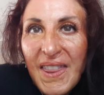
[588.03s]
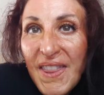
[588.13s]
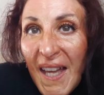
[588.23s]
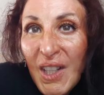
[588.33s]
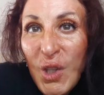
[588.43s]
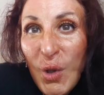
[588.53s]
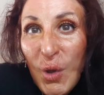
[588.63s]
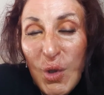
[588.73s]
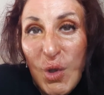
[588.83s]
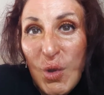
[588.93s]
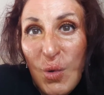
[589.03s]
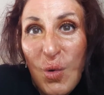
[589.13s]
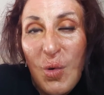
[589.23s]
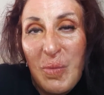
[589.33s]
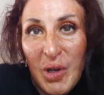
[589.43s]
Thank you
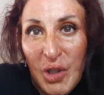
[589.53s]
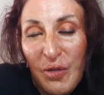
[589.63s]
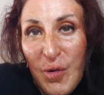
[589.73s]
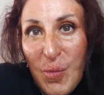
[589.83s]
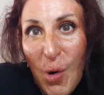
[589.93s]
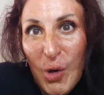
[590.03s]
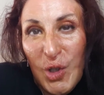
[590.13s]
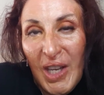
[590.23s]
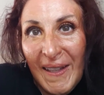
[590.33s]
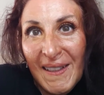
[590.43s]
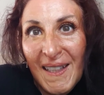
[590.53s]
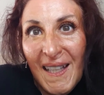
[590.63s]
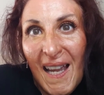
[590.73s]
so much for watching,